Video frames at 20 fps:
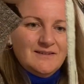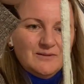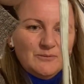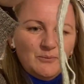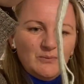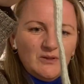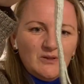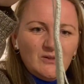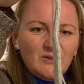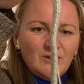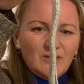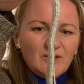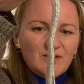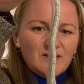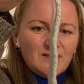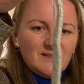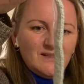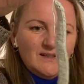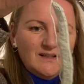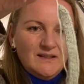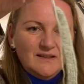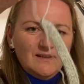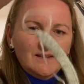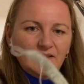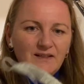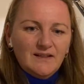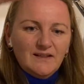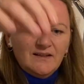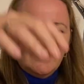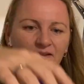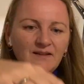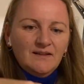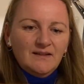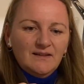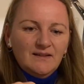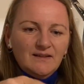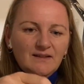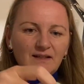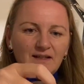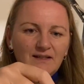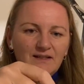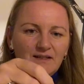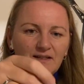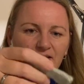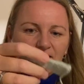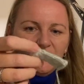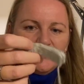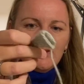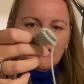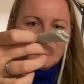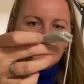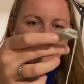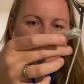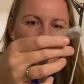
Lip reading: Because yeah, I just